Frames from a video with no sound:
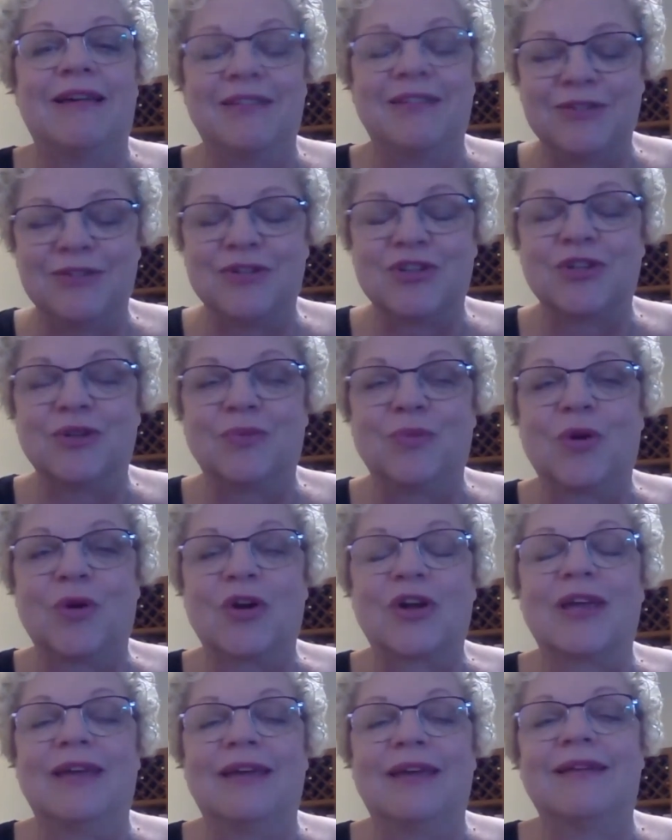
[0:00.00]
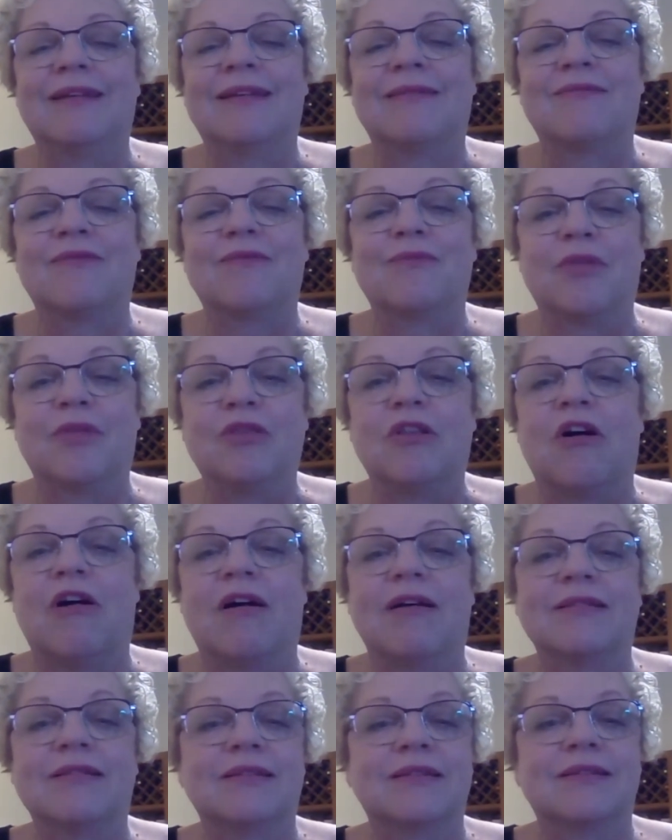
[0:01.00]
you should work it, and
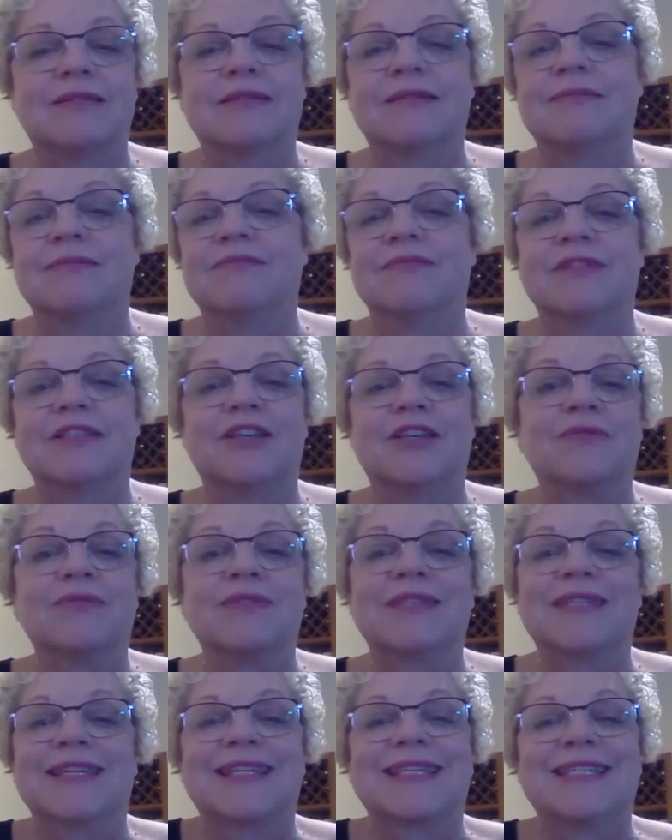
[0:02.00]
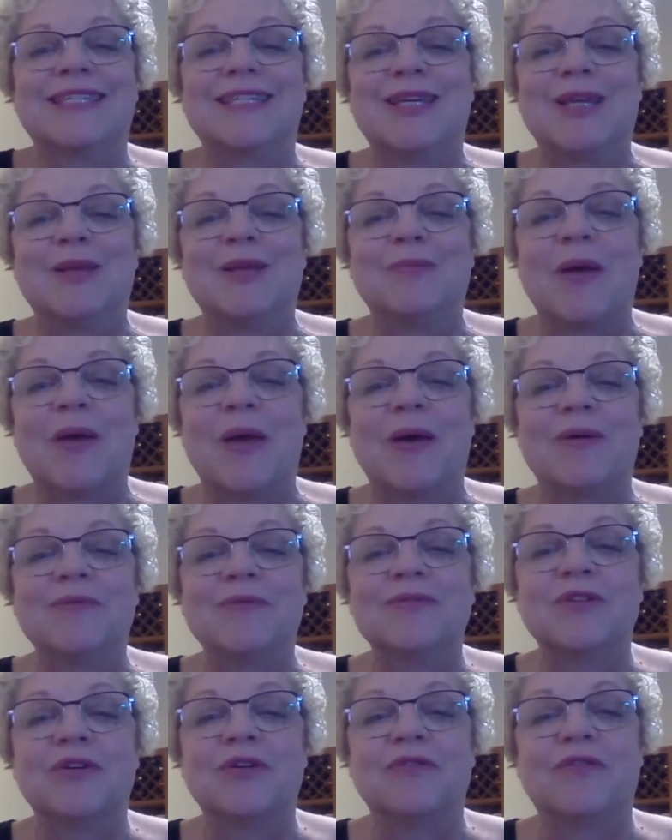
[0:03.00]
lost, you know, 16
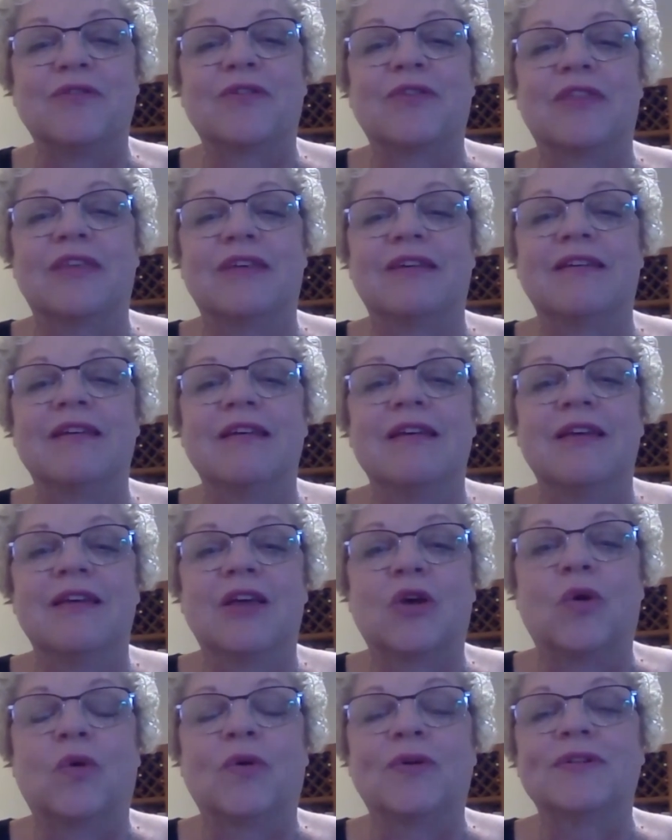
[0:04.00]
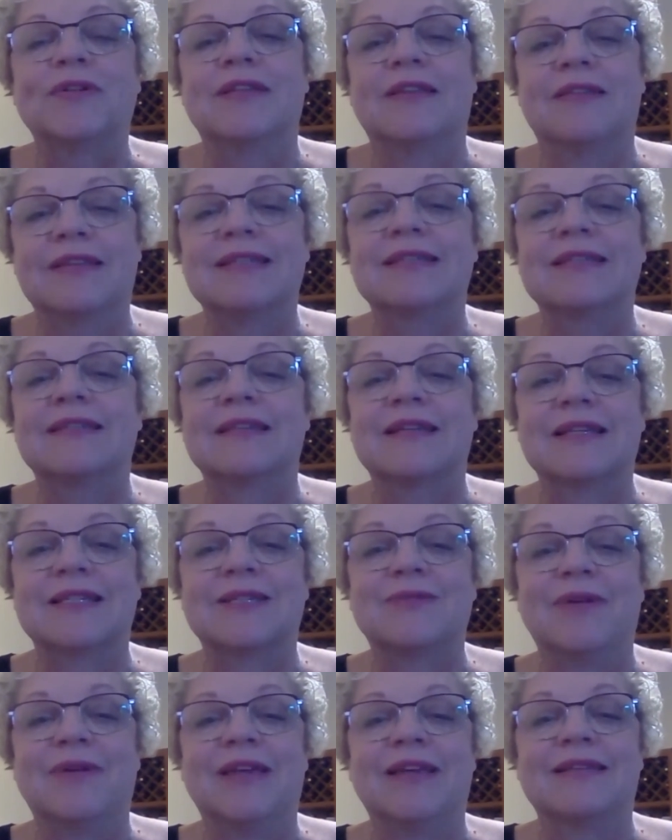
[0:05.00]
pounds over the course of the 6
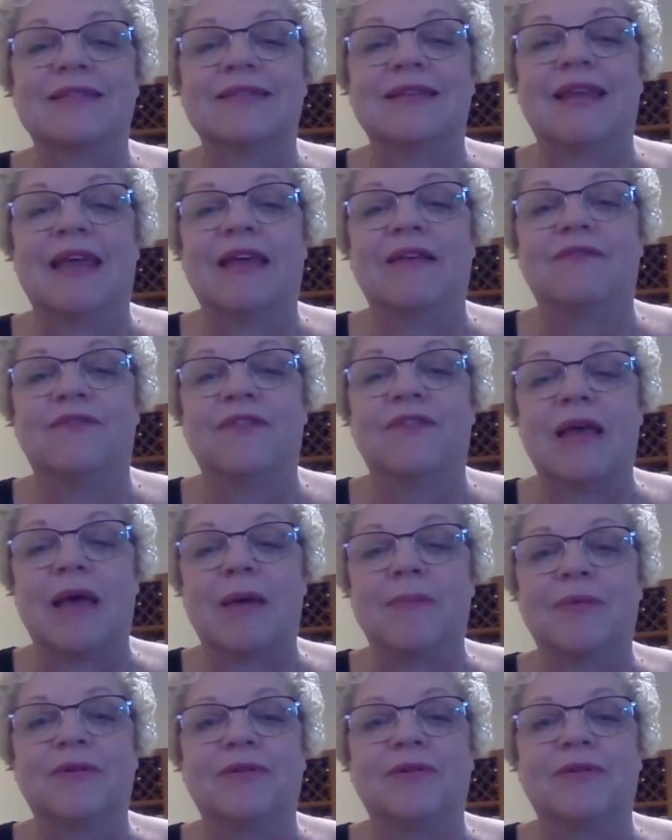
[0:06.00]
weeks and had phenomenal